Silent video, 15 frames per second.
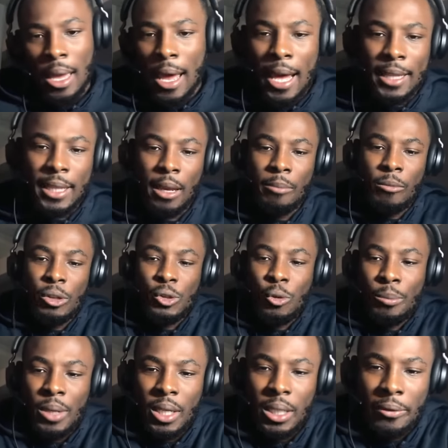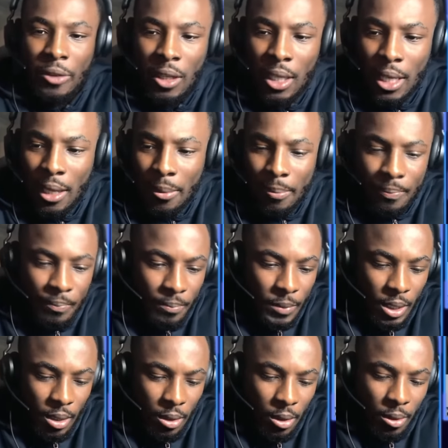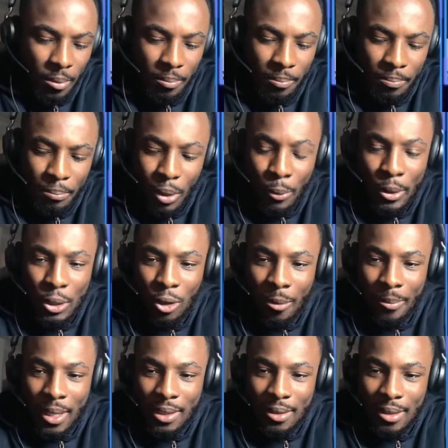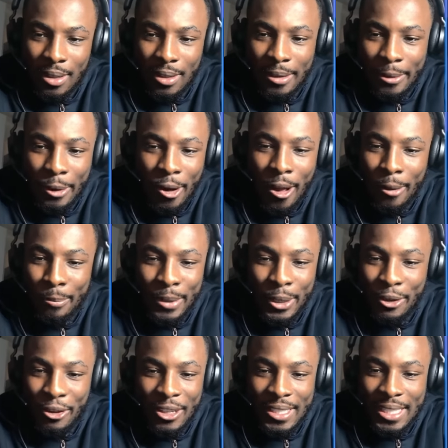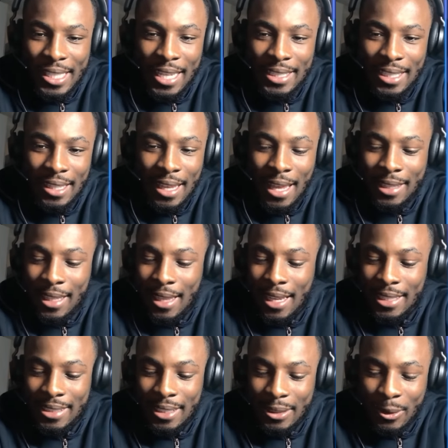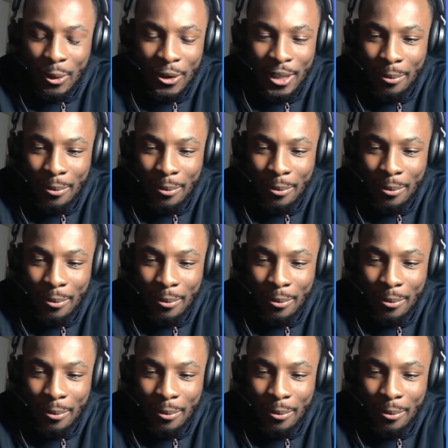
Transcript: at the Emirates will be a different game. But we're top, man. Can't be criticizing, analysing, talking